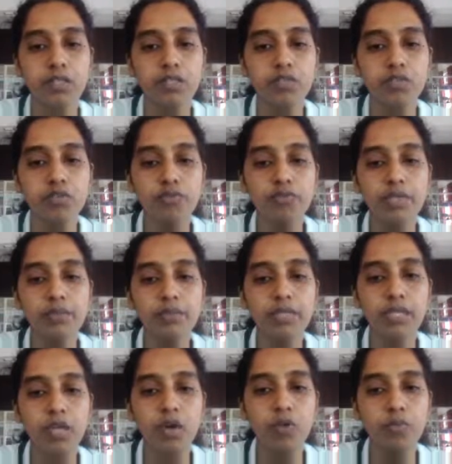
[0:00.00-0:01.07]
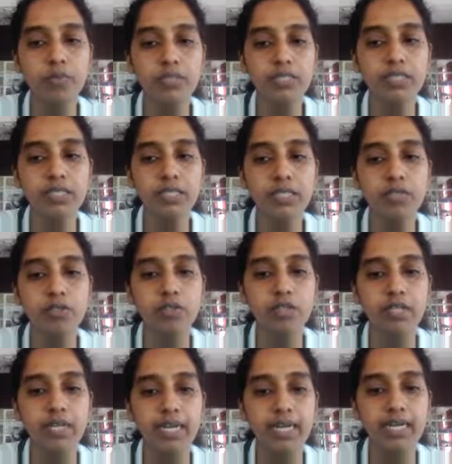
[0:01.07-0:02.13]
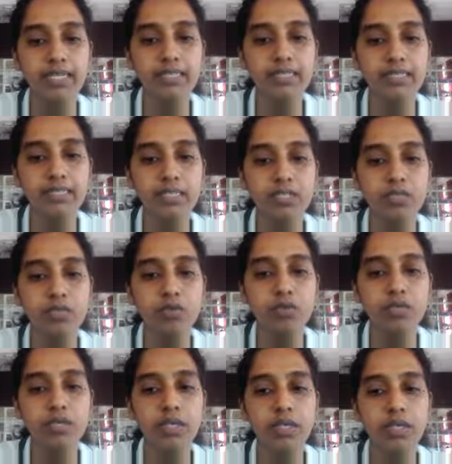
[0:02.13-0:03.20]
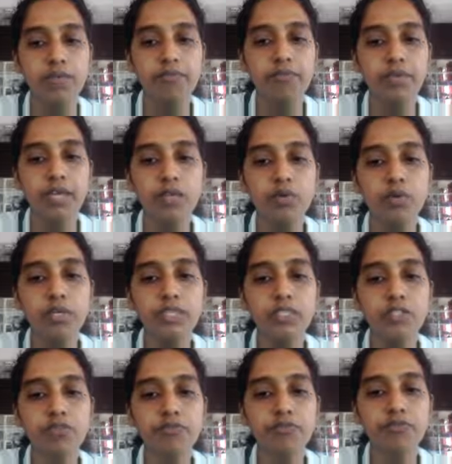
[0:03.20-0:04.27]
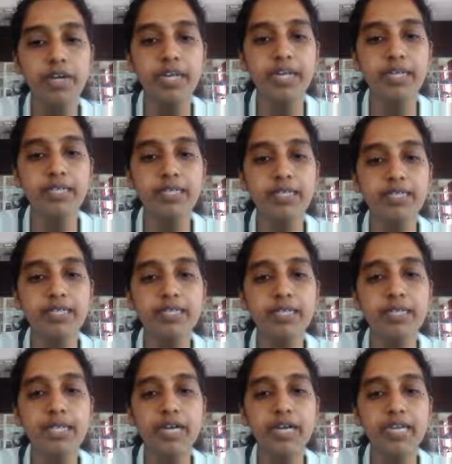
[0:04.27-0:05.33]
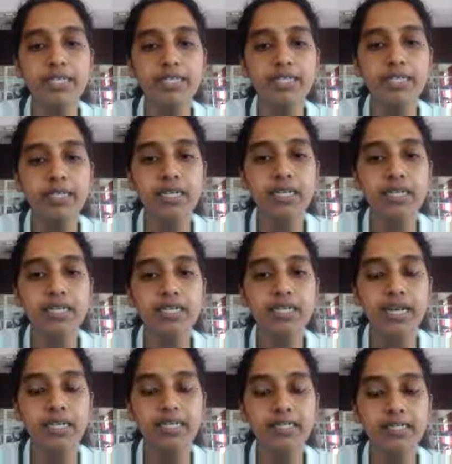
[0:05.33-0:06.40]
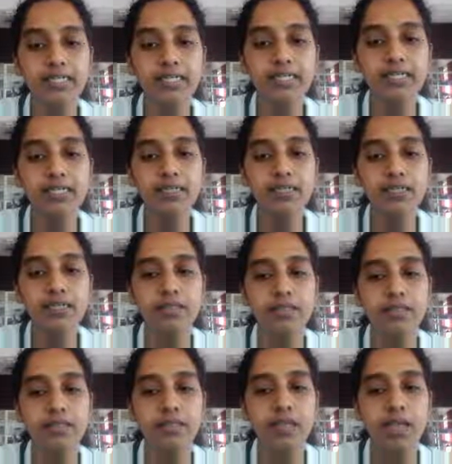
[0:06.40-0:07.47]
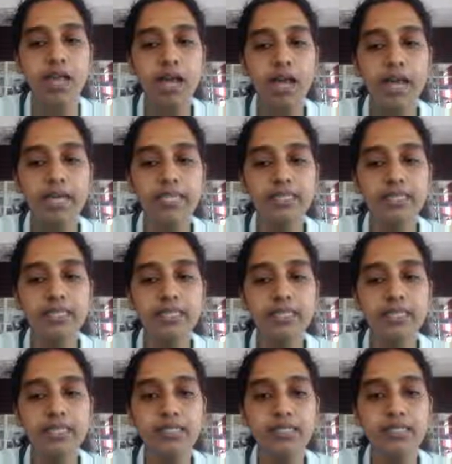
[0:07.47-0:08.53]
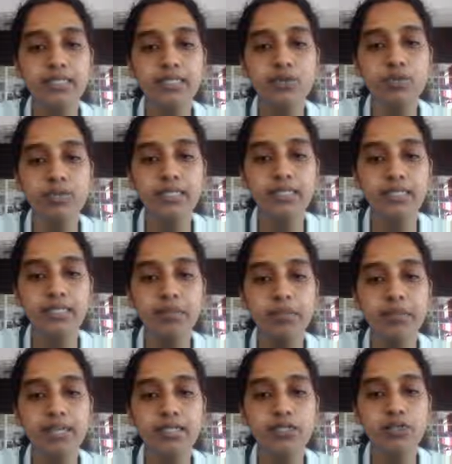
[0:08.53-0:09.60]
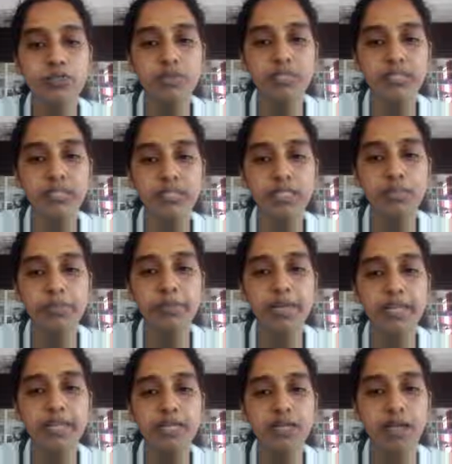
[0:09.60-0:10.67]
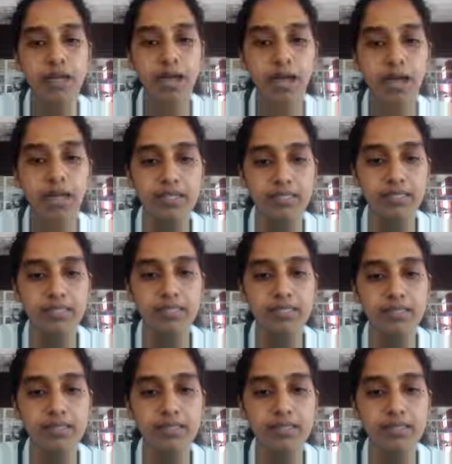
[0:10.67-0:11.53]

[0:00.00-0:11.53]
So from the output circuit or the collector circuit, we are going to find the collector current IC. IC is VCC minus VCE by RC.